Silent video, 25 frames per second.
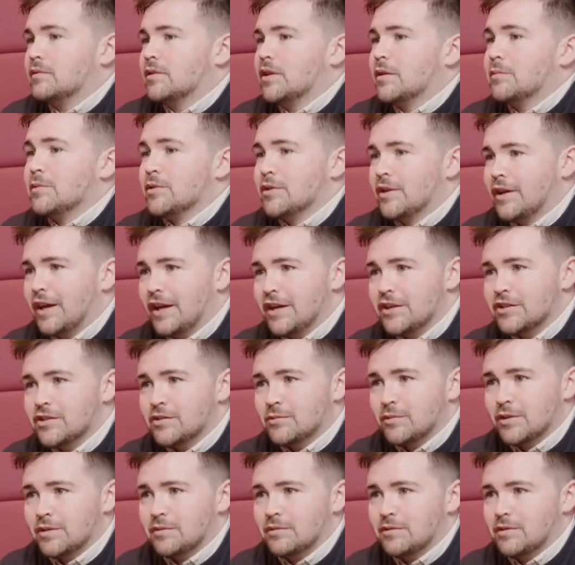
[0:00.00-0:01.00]

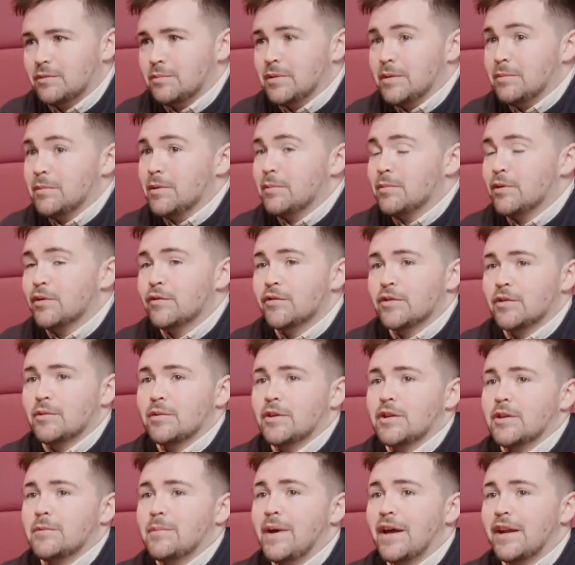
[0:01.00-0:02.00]
communication with people above you,
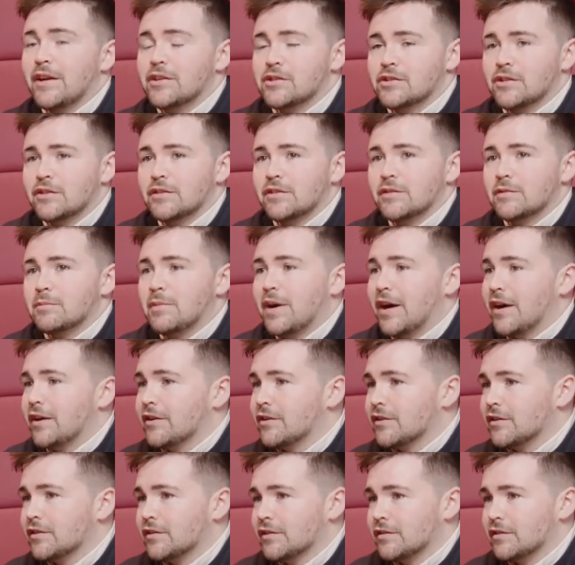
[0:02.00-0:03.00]
with your managers and
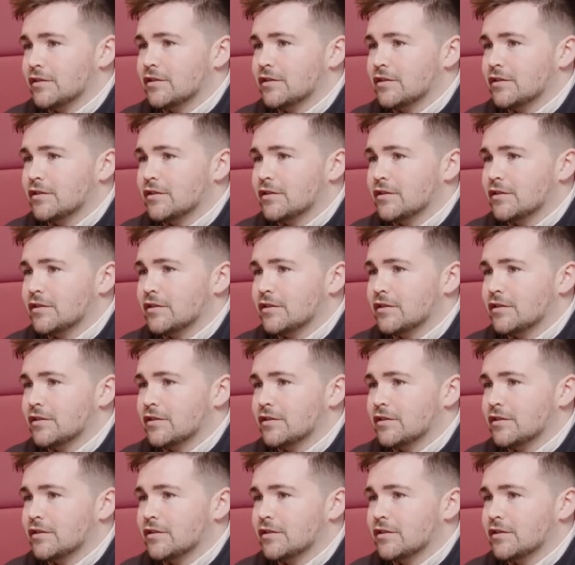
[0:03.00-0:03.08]
partners,